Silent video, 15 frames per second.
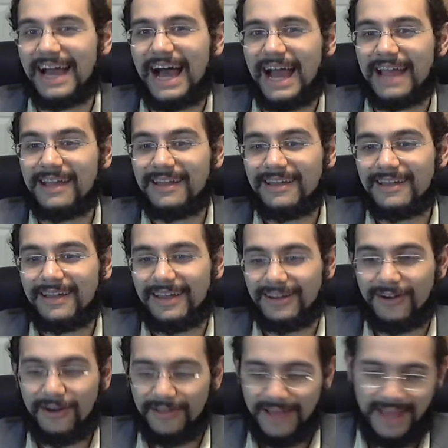guy,
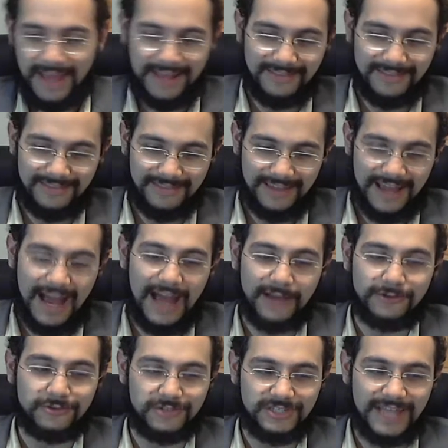and the guy
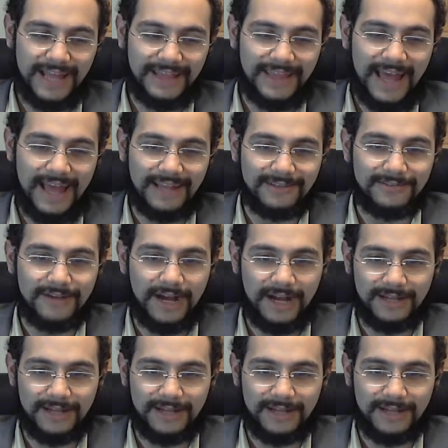who said that